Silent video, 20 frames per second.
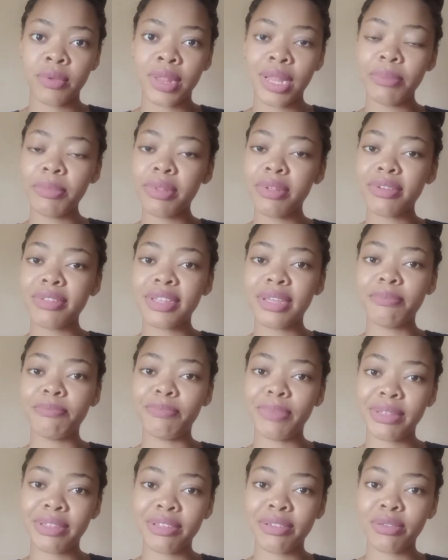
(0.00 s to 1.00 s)
Let me not say
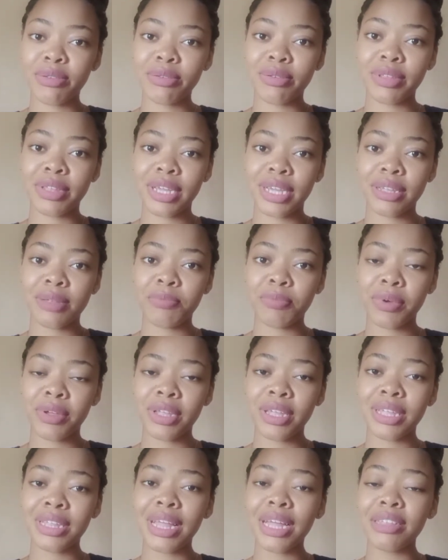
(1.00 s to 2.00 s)
beaten to death,
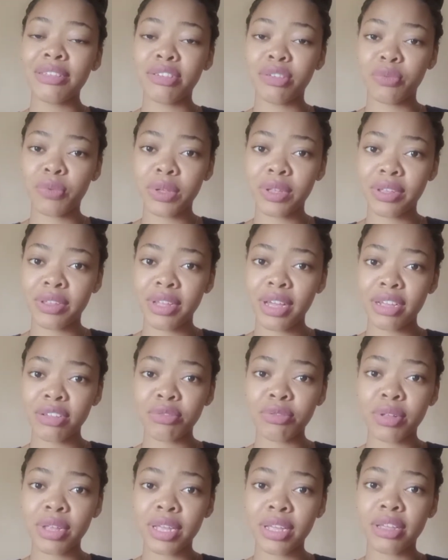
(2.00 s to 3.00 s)
but that is what it
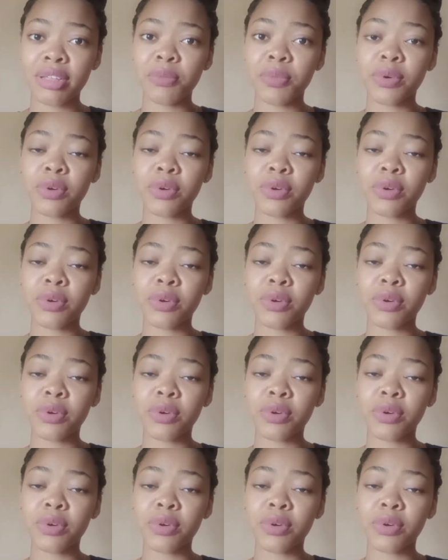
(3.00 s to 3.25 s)
actually is,